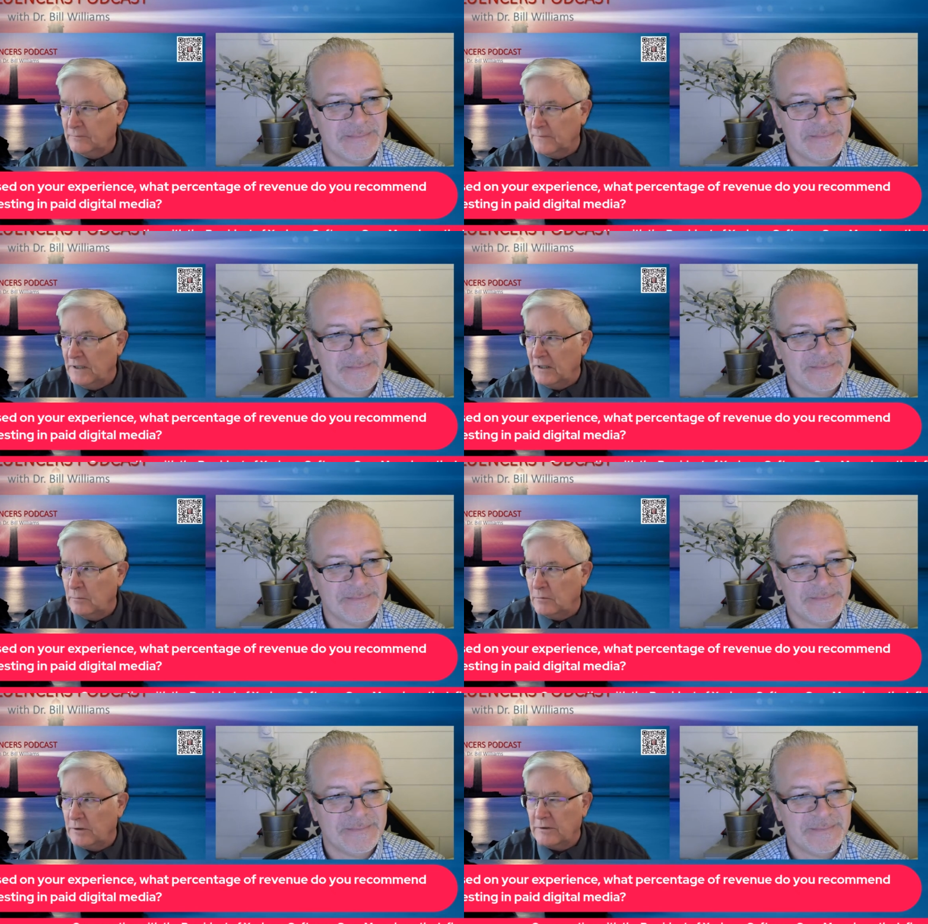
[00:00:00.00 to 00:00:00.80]
Speaker 1: being
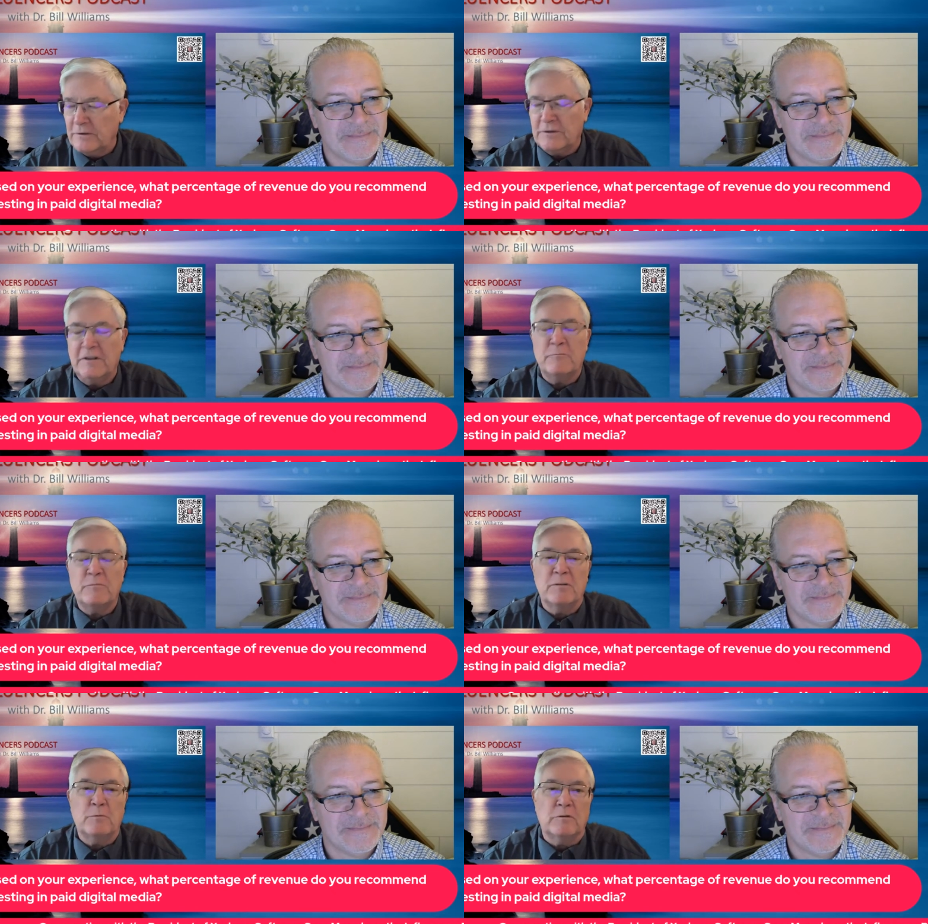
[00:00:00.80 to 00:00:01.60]
able to save
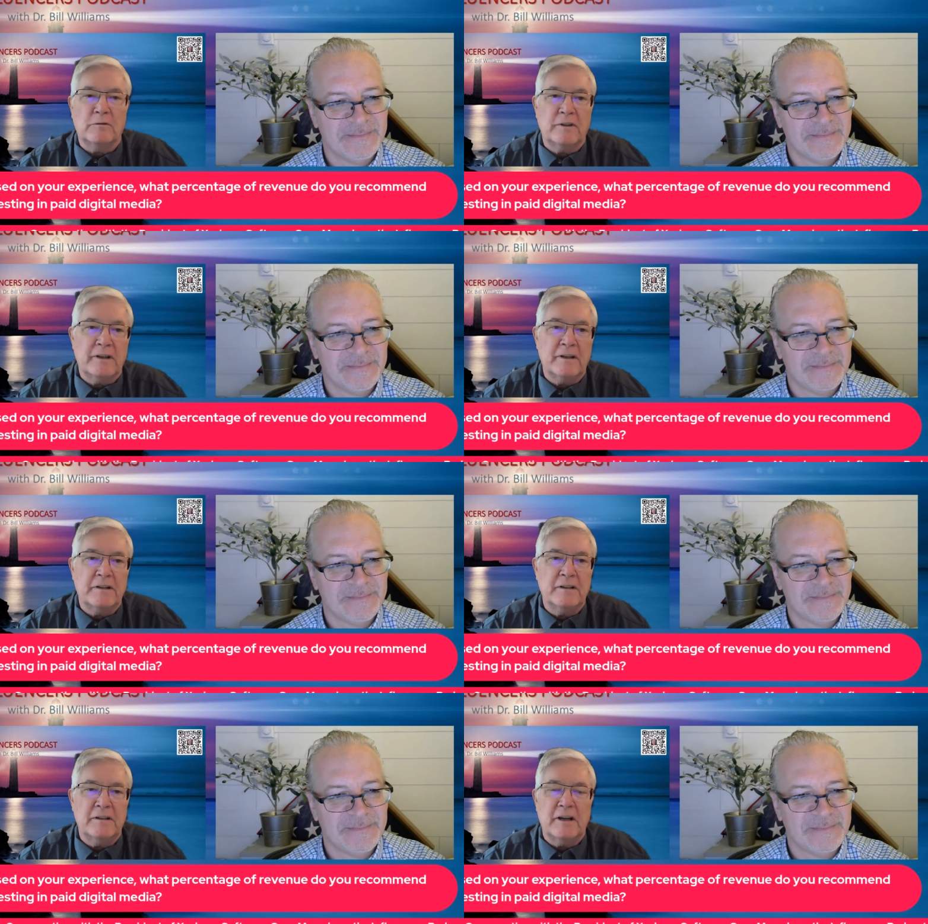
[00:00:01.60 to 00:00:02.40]
people
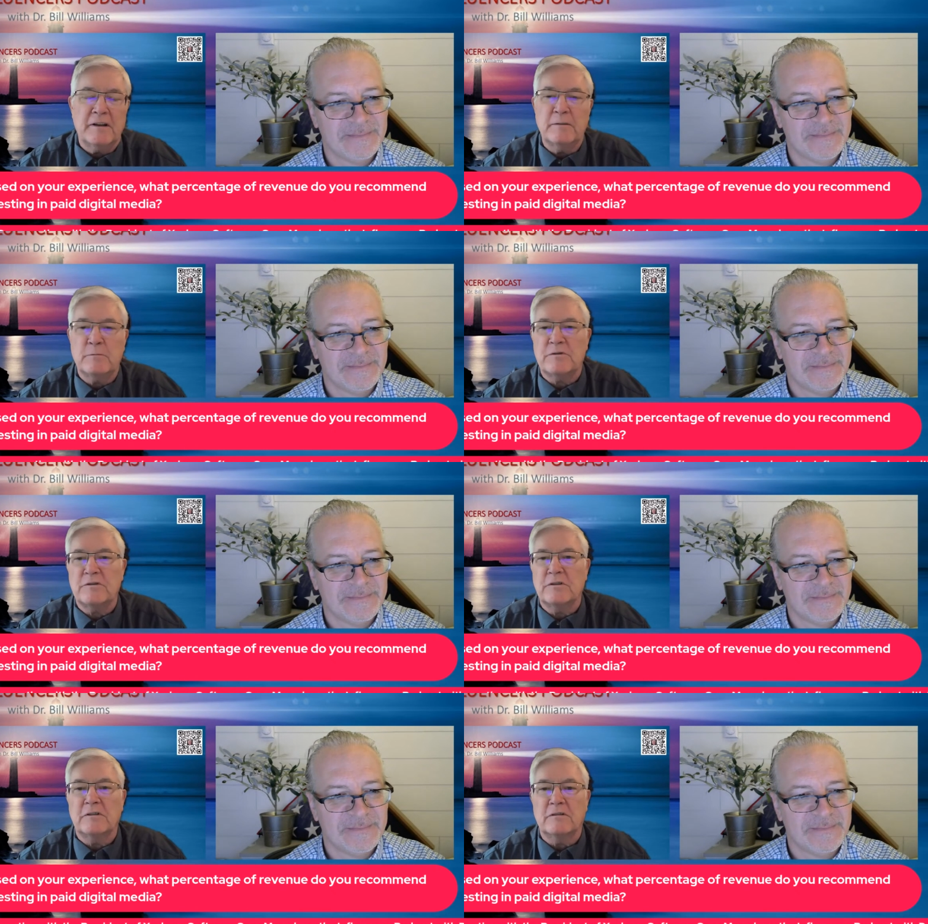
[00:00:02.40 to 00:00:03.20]
80, 90
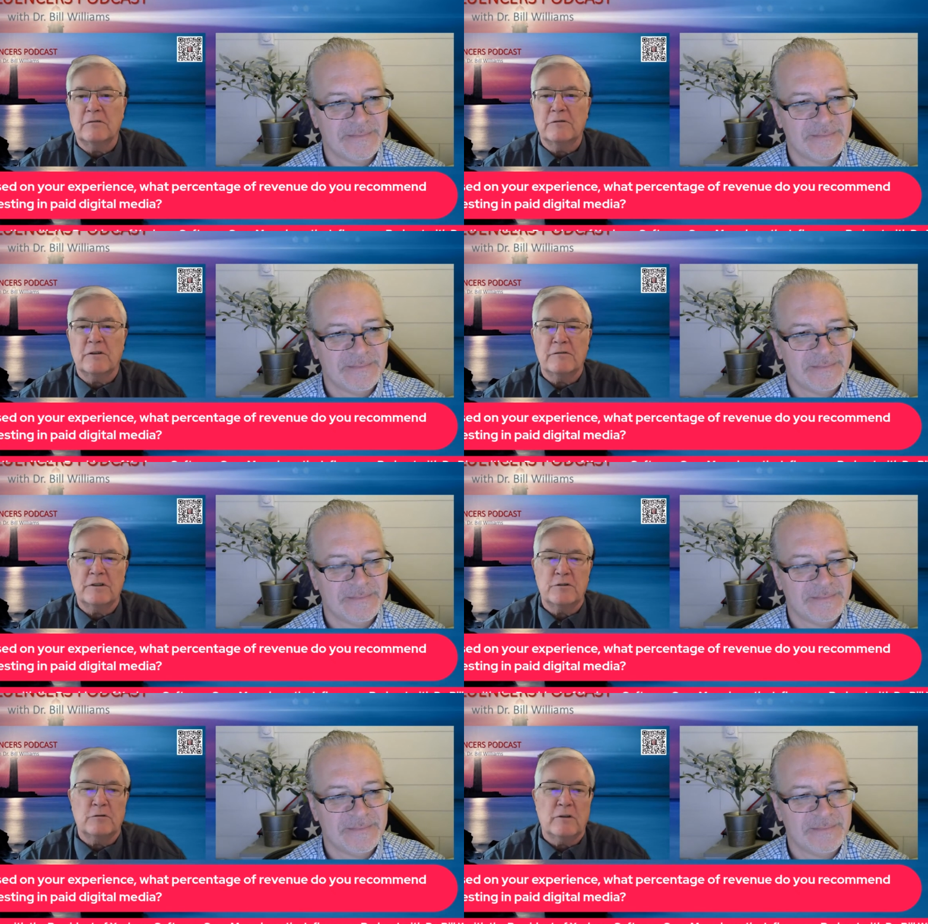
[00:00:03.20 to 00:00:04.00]
percent on their
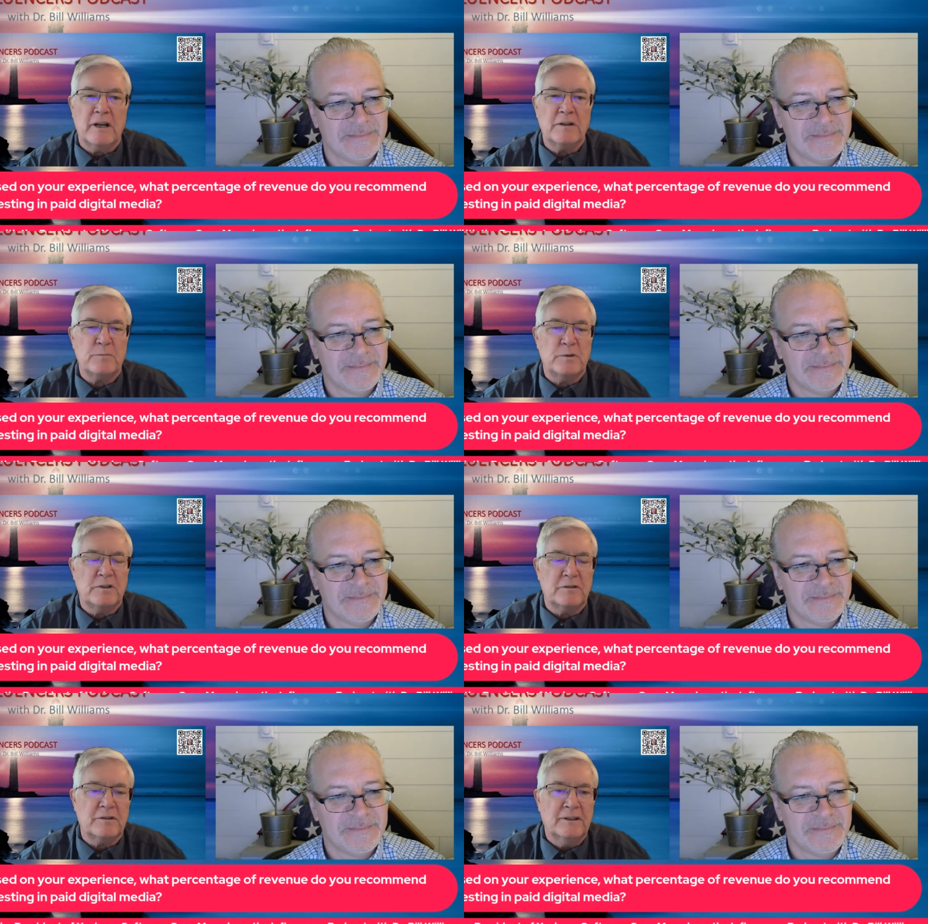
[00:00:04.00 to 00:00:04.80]
digital ad
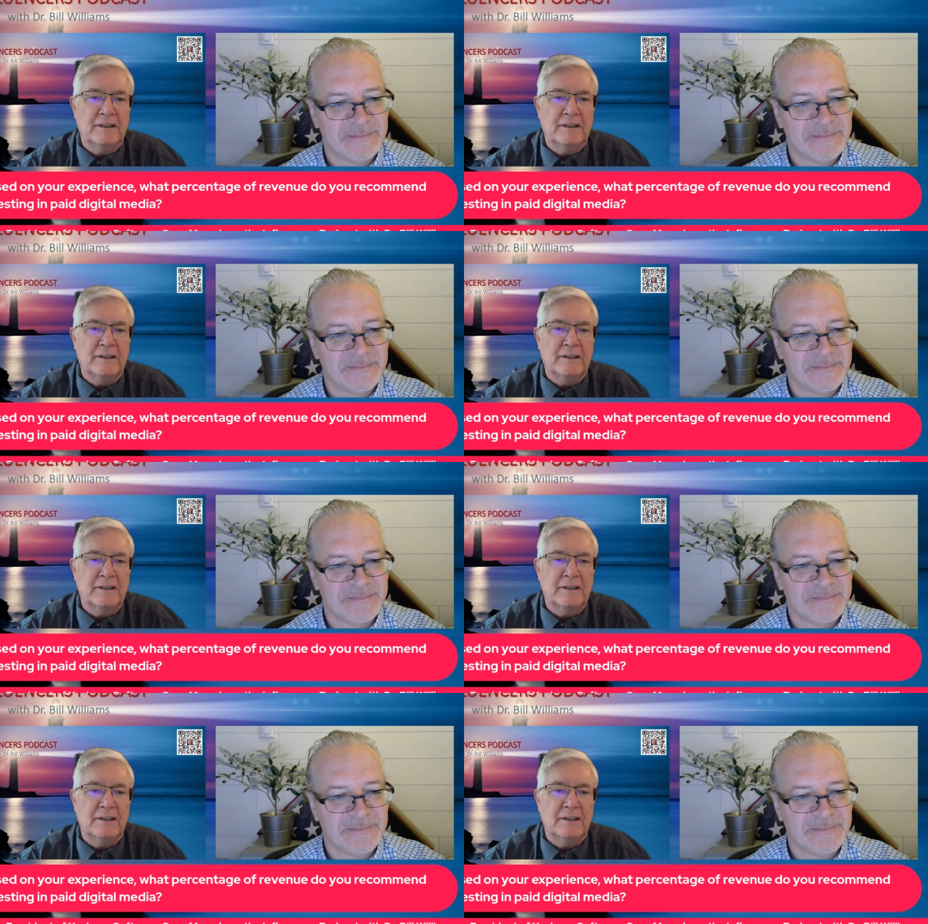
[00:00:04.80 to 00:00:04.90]
spends,